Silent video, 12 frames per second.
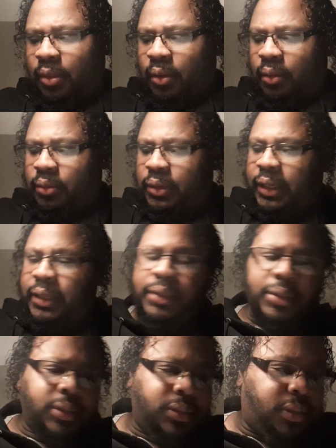Okay,
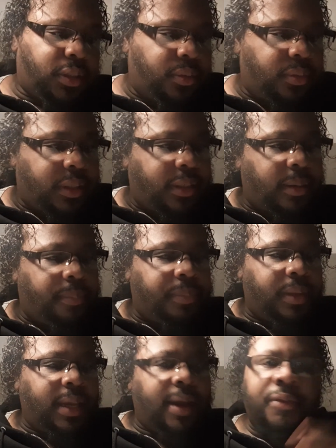so
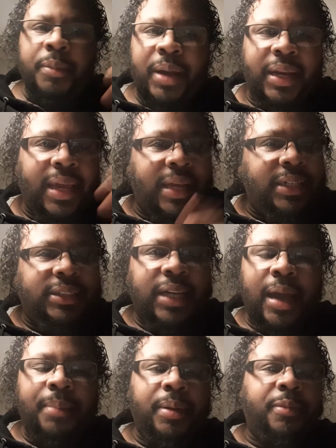everybody had a
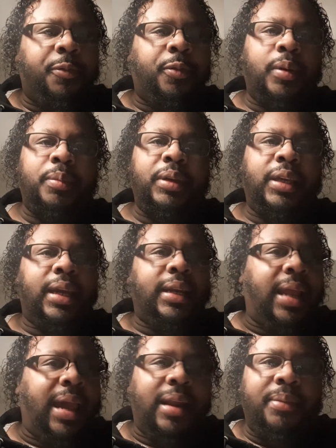job even from the beginning.
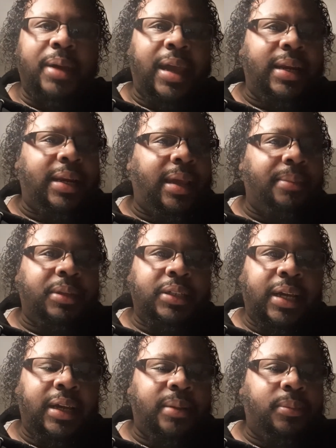Adam had named the
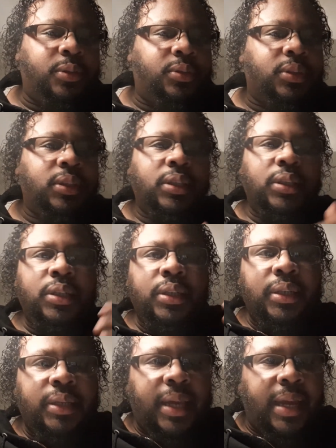animals.
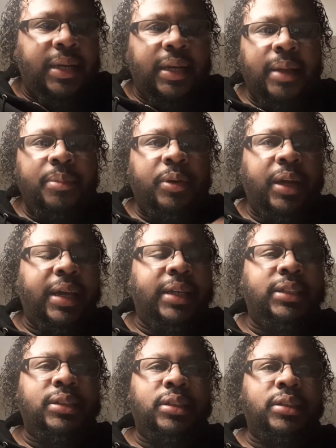Cain and Abel had
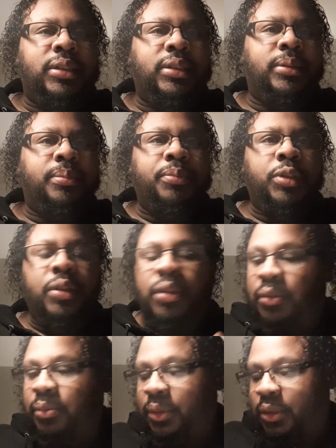to
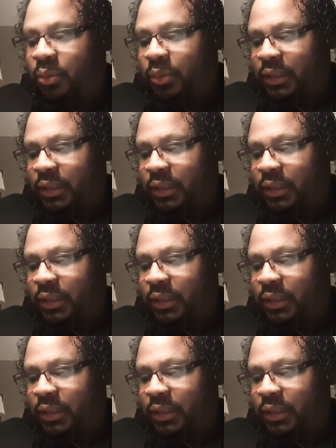was